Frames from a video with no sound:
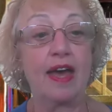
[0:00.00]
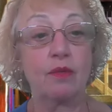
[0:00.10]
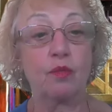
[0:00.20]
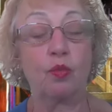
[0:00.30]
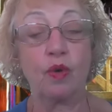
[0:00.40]

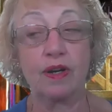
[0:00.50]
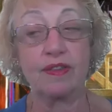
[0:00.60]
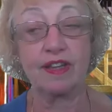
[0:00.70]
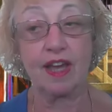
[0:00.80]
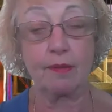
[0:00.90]
And one of
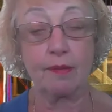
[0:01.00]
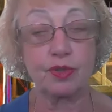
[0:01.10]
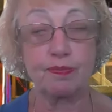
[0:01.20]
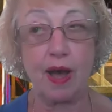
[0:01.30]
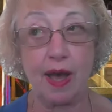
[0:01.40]
the
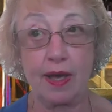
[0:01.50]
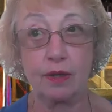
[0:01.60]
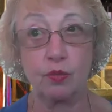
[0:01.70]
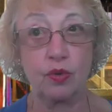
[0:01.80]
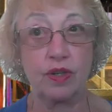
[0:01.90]
camps,
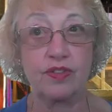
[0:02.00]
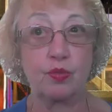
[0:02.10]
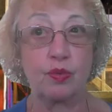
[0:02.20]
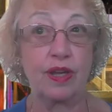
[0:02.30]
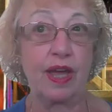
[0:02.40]
Pine Woods,
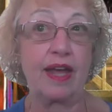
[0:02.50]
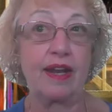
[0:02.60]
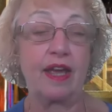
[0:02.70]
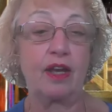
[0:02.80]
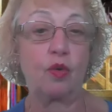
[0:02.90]
we had
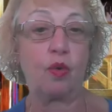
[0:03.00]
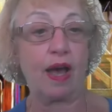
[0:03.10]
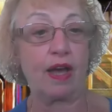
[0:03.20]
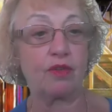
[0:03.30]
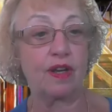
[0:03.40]
a
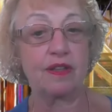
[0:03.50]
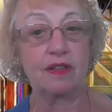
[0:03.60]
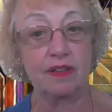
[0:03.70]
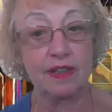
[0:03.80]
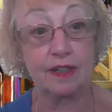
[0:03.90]
choir, and the
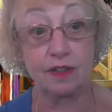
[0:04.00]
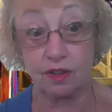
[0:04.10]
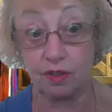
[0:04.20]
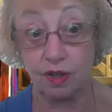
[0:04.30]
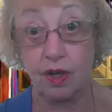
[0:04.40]

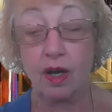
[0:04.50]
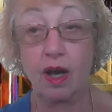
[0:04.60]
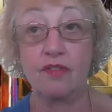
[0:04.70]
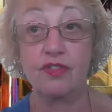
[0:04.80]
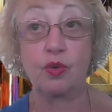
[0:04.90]
leader
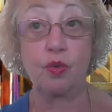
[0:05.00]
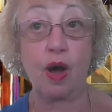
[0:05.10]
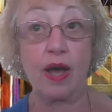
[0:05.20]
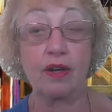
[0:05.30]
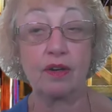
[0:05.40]
of the
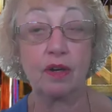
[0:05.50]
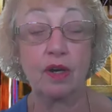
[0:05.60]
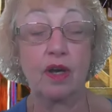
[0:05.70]
choir,